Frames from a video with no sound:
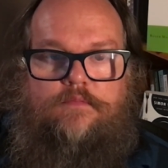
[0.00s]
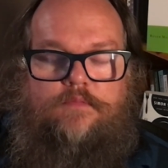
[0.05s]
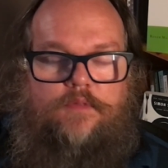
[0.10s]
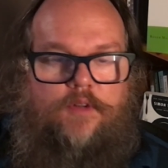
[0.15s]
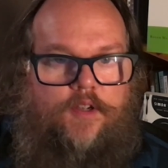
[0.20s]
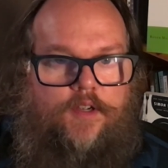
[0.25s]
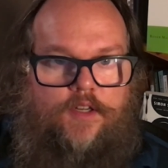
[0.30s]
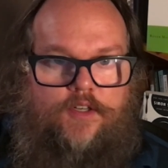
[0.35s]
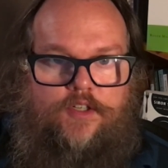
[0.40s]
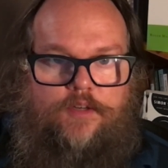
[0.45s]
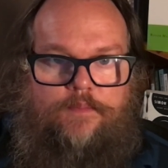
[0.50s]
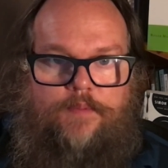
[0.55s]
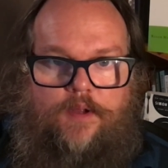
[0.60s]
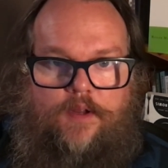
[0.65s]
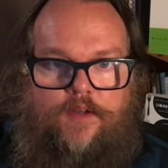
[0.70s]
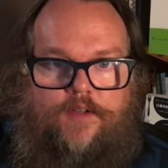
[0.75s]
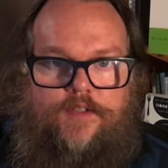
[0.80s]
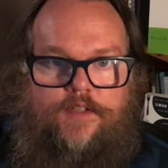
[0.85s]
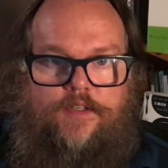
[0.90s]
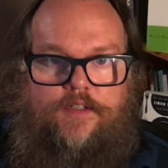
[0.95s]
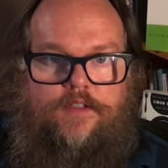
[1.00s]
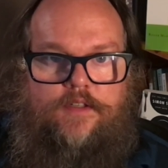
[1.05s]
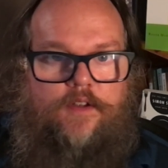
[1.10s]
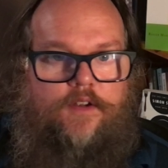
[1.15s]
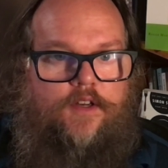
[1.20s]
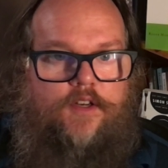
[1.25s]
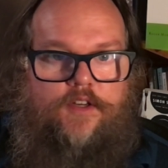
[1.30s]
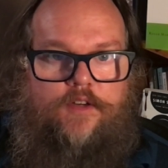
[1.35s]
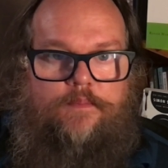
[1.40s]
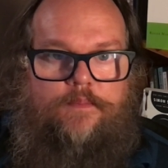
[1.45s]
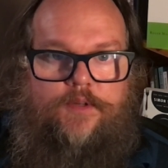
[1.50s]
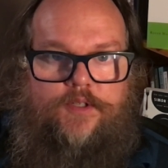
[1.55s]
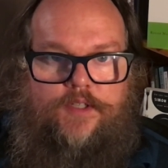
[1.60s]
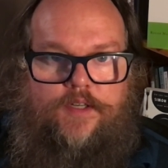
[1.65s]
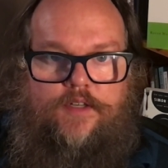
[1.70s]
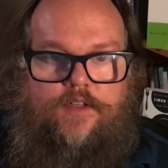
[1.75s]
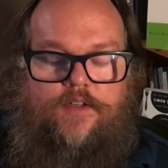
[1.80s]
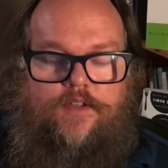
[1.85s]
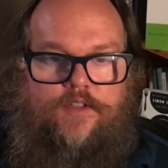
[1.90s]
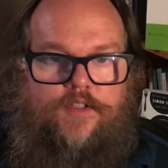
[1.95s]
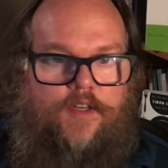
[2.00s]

Look at your policies, look at your procedures,